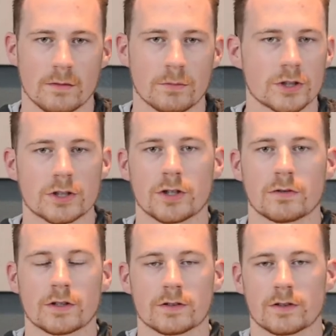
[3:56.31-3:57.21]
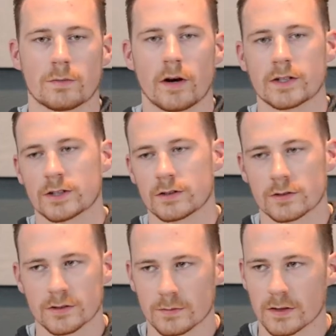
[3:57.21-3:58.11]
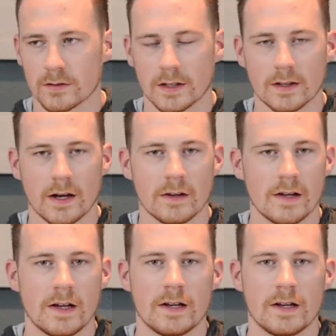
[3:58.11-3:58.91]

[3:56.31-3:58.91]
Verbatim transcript: pushing you into depression or something like that.